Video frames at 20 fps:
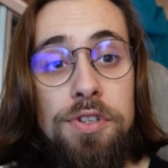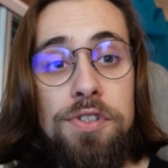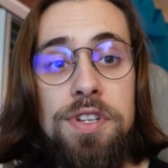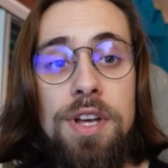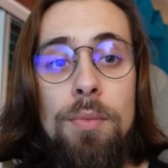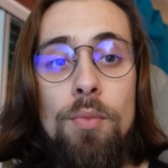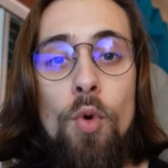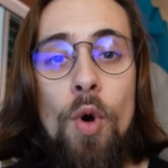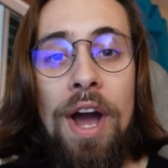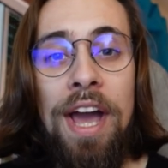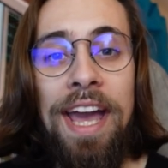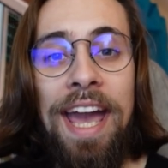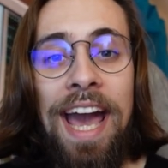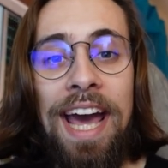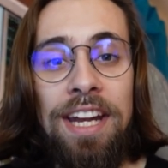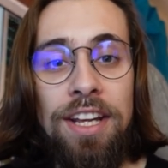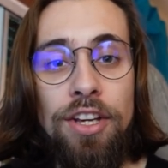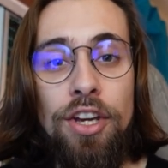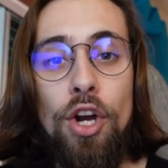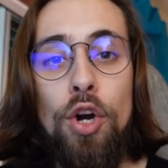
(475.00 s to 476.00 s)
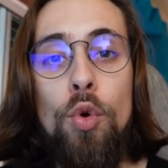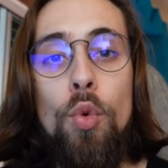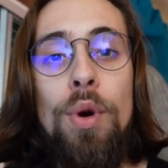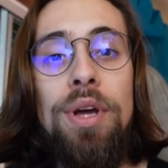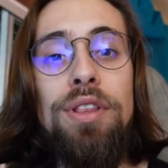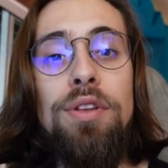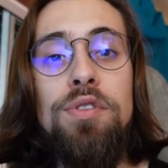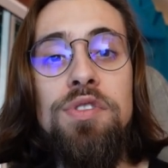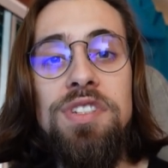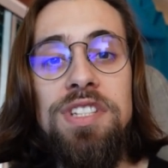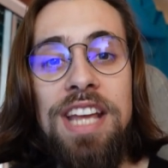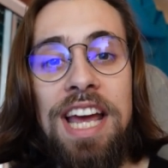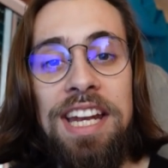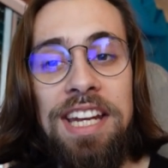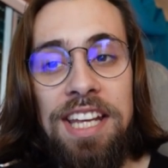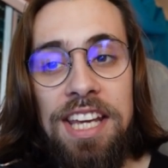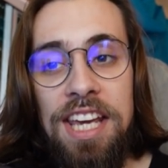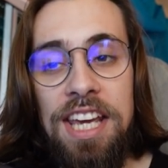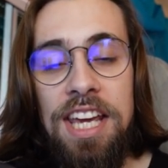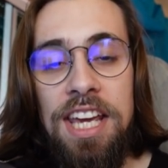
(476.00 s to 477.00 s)
you some way getting your Windows
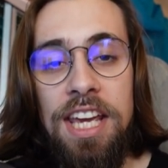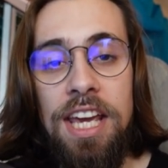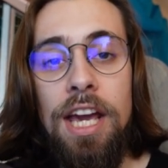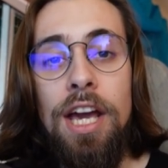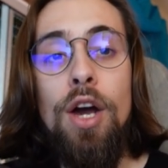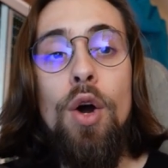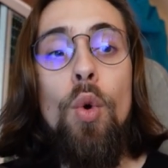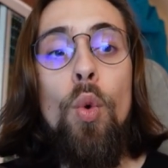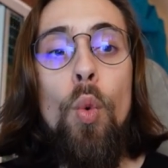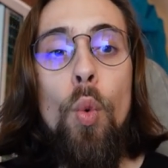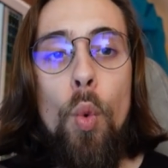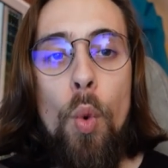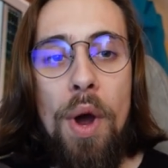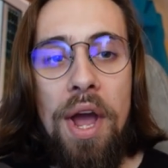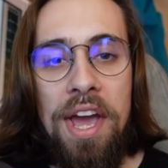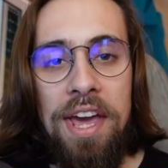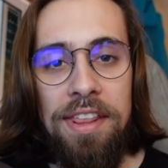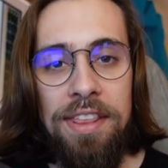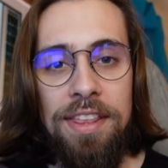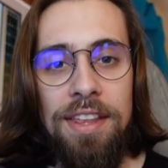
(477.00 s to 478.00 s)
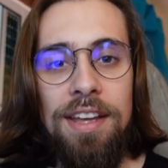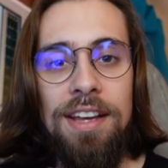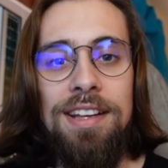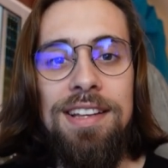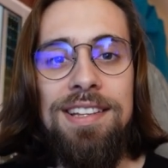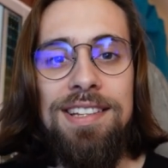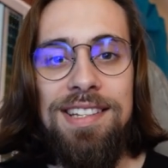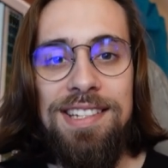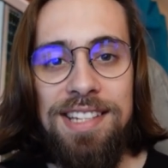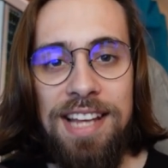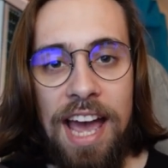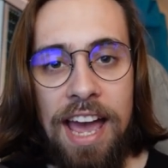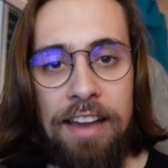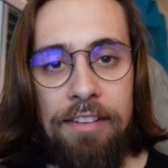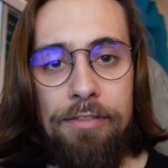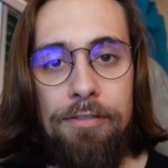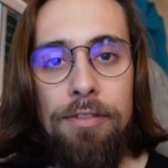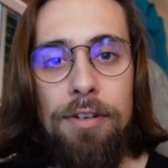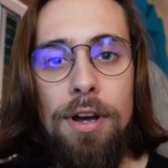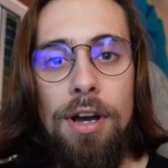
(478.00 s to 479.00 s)
10 key with
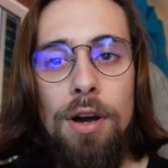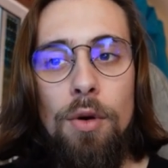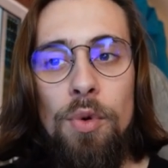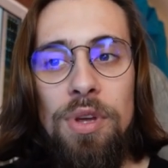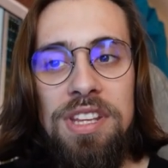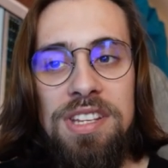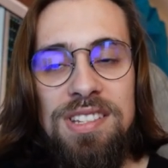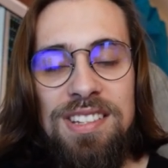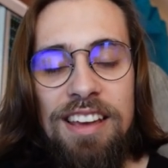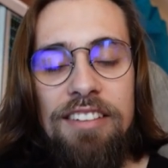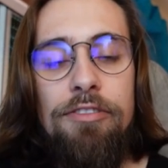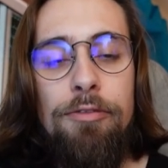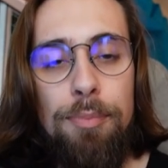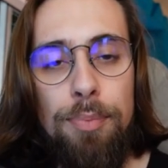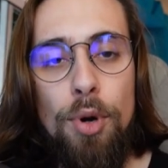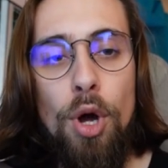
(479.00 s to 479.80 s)
safe with a safe